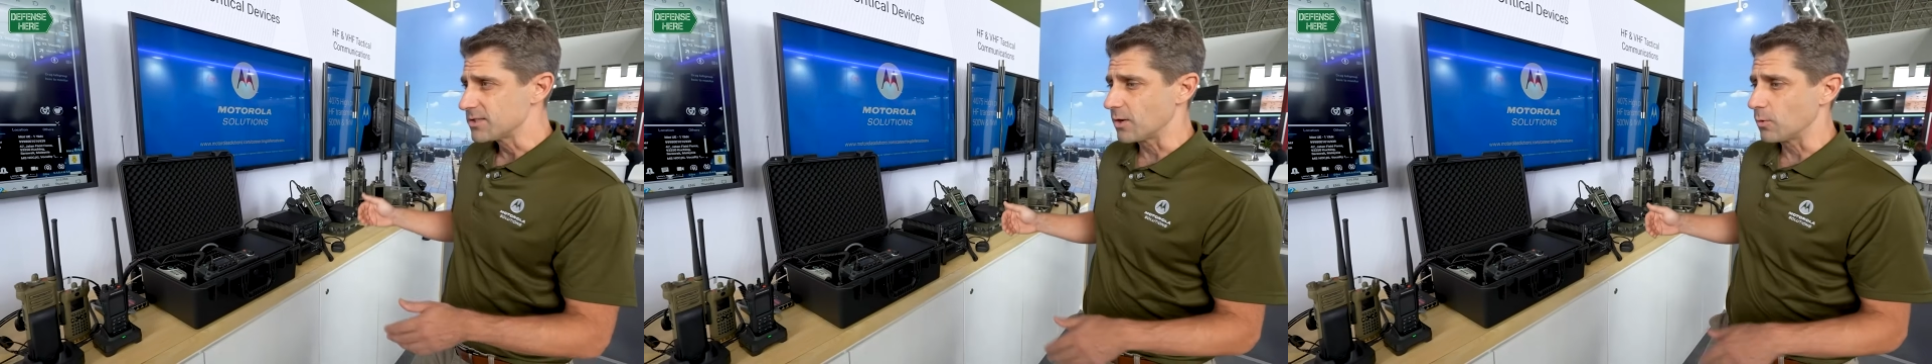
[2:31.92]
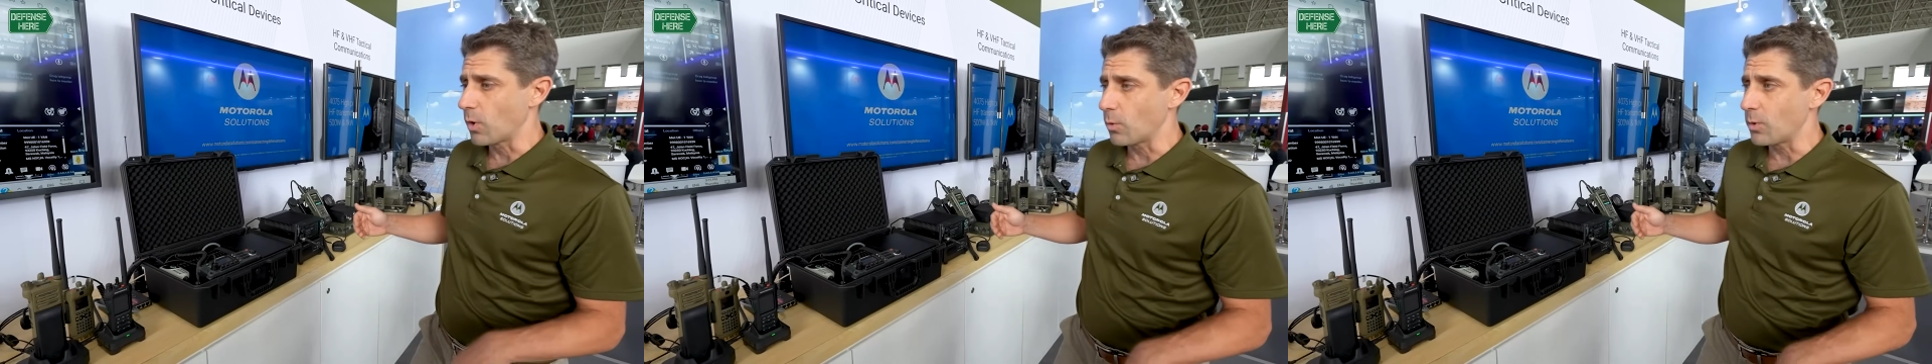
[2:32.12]

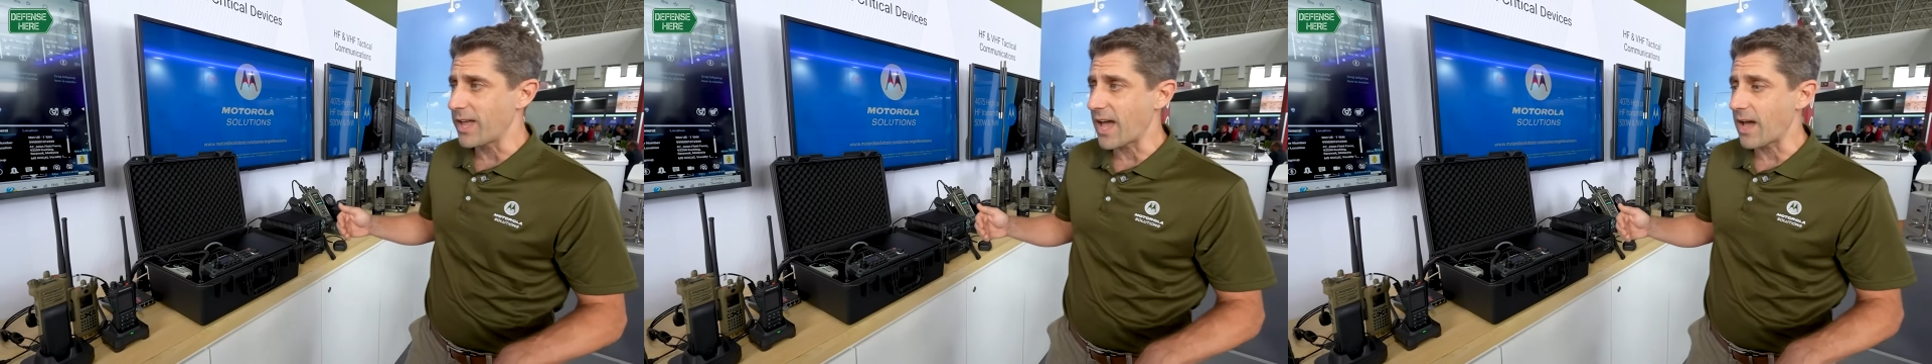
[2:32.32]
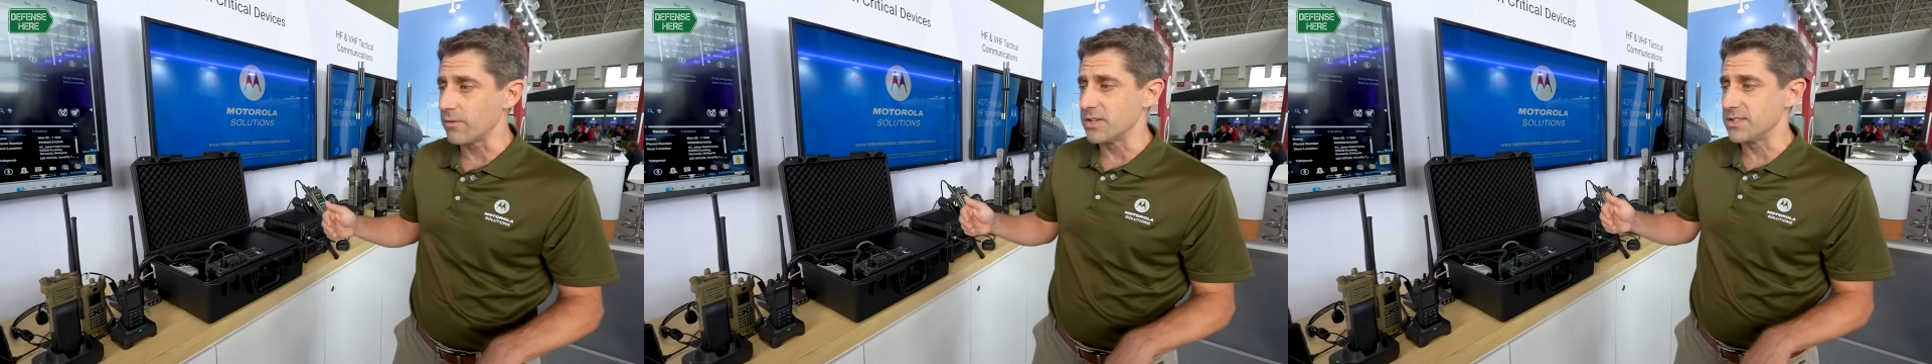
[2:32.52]
So what we
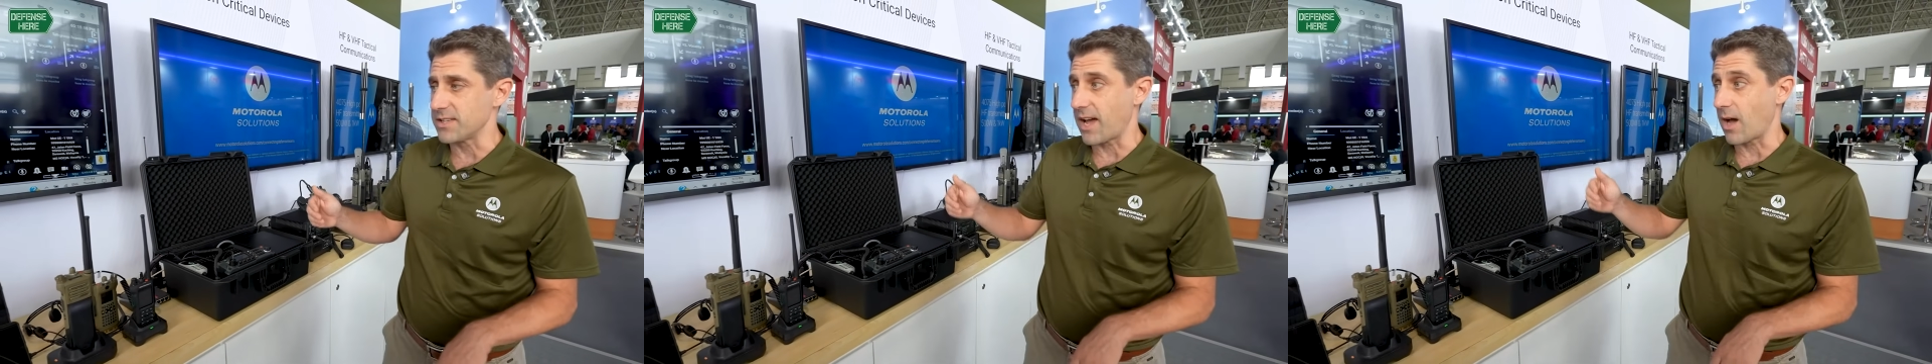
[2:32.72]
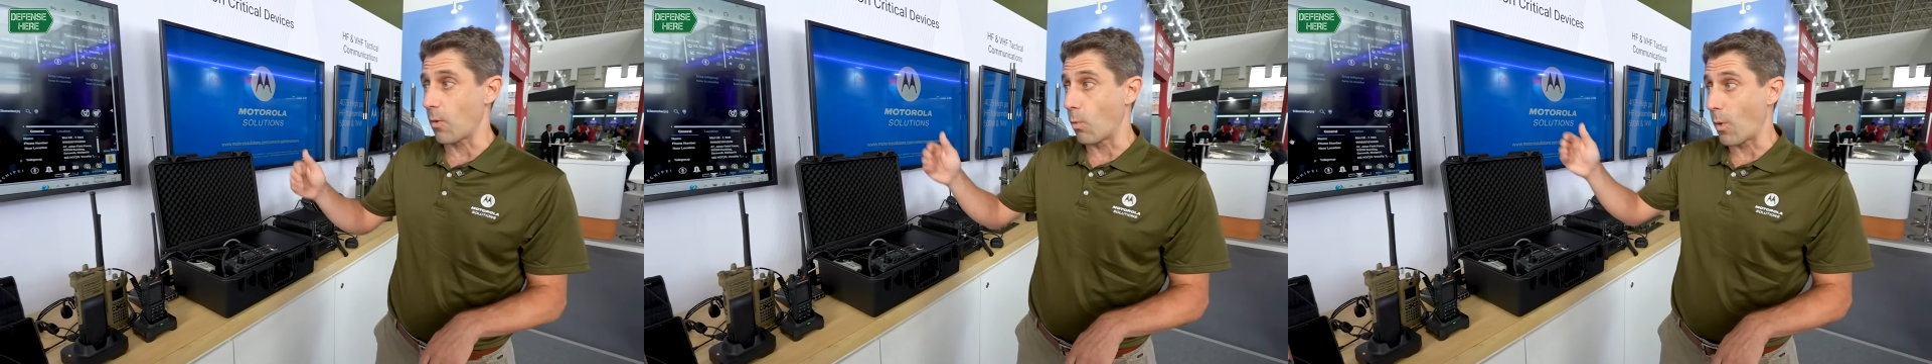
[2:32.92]
have is
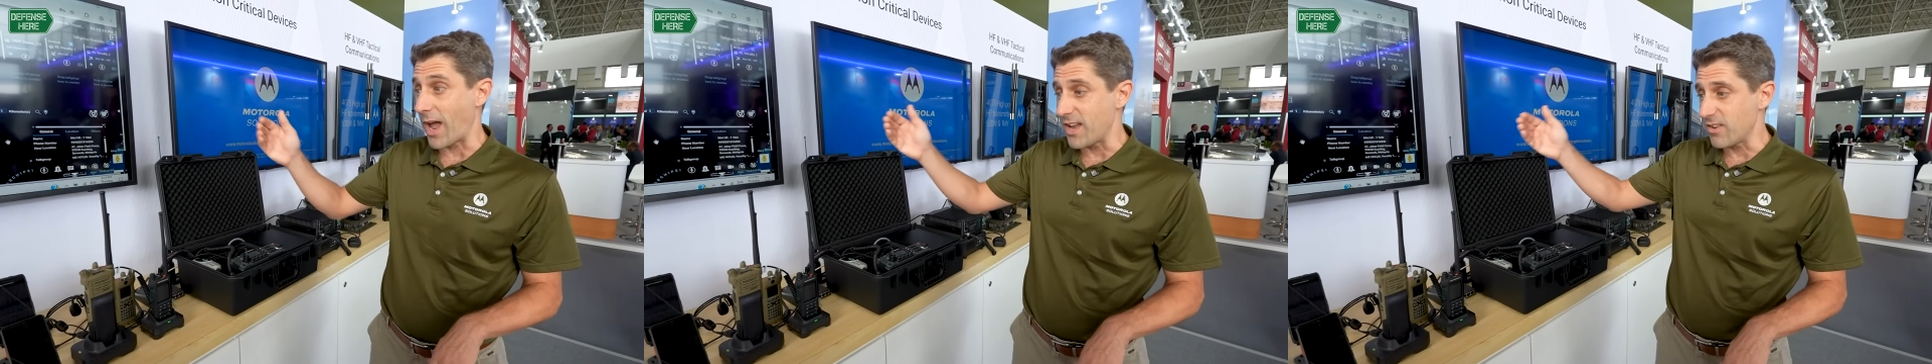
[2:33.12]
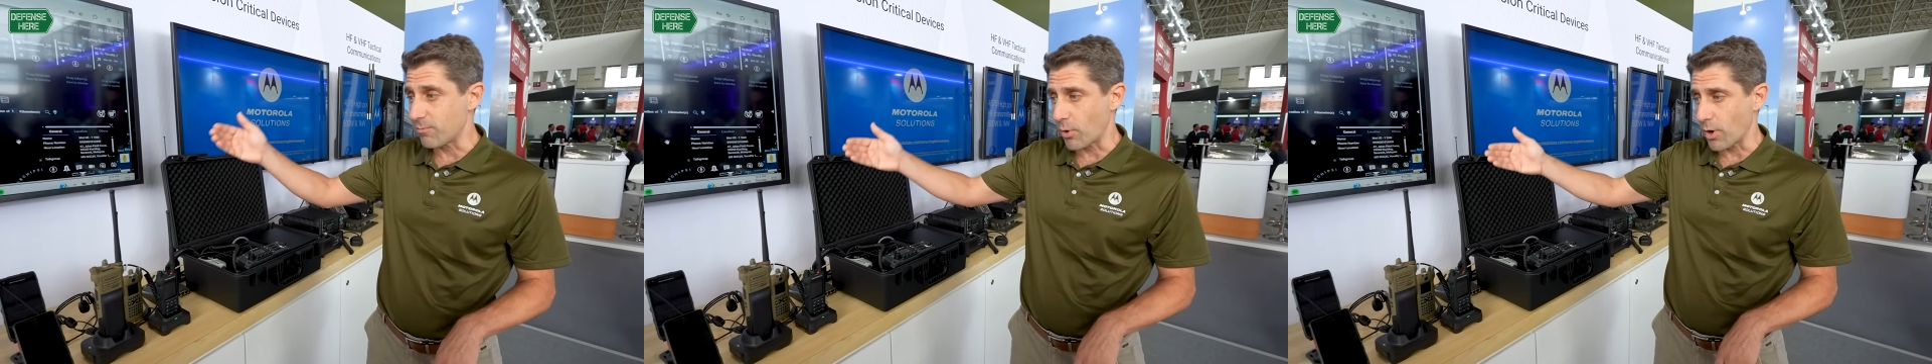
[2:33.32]
our
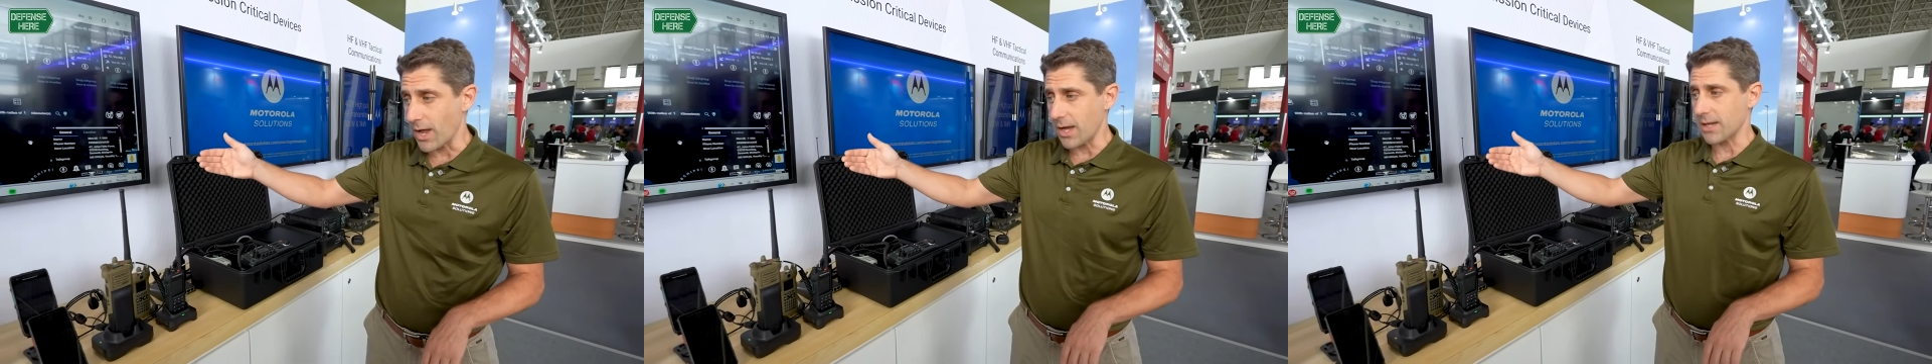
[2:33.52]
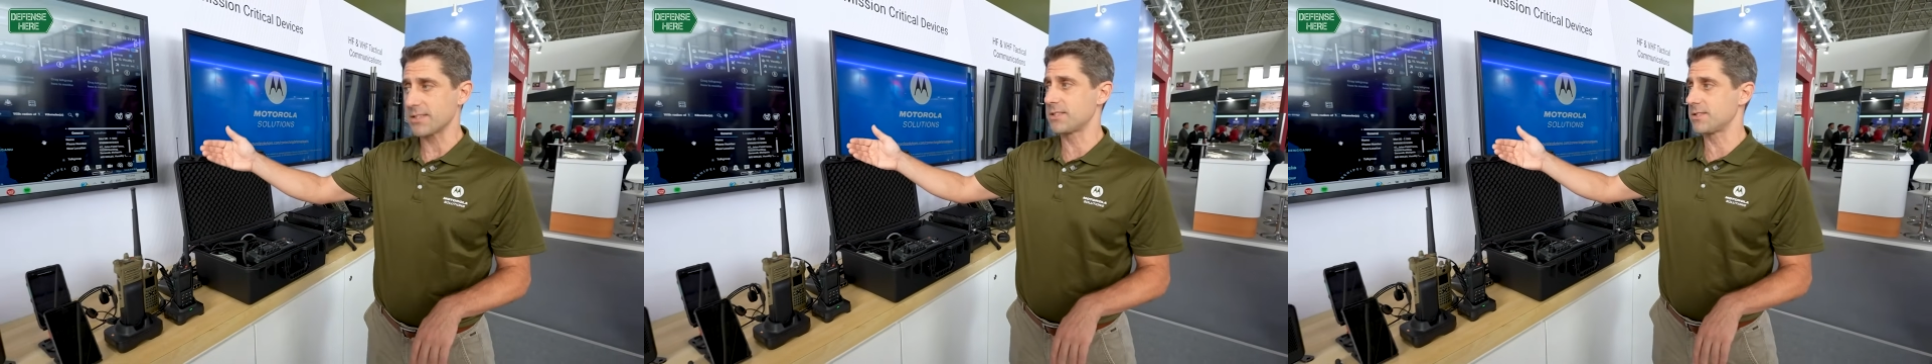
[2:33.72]
Wave
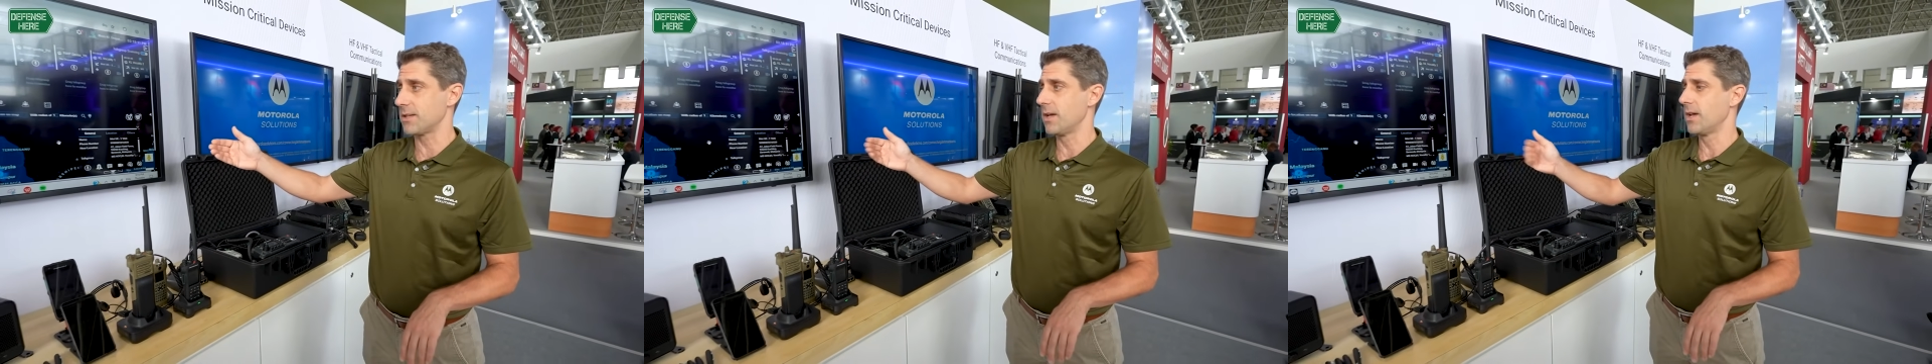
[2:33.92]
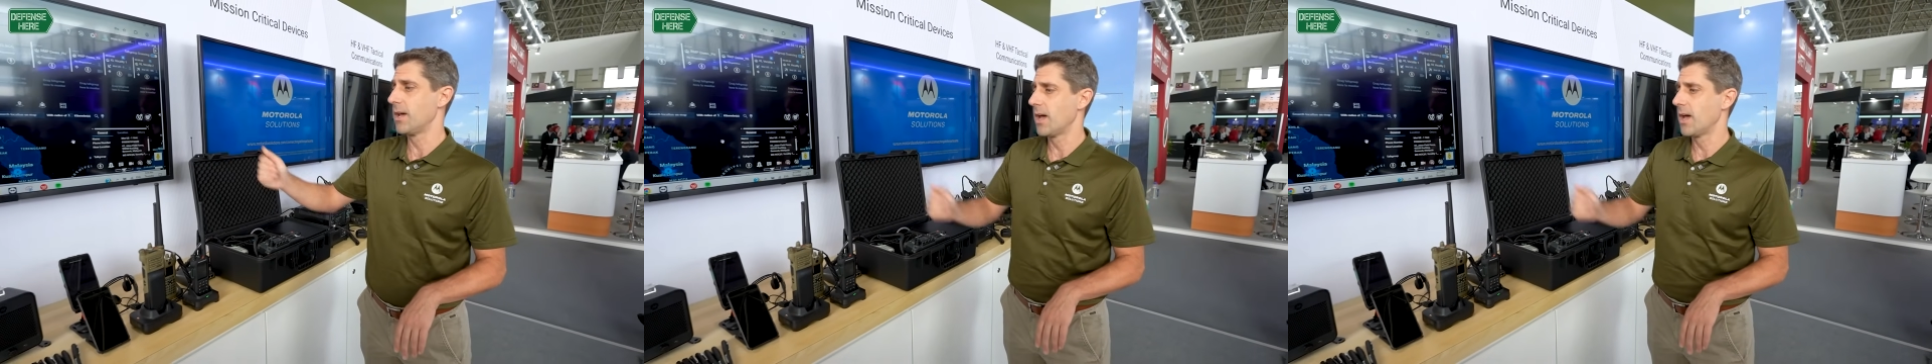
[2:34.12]
products,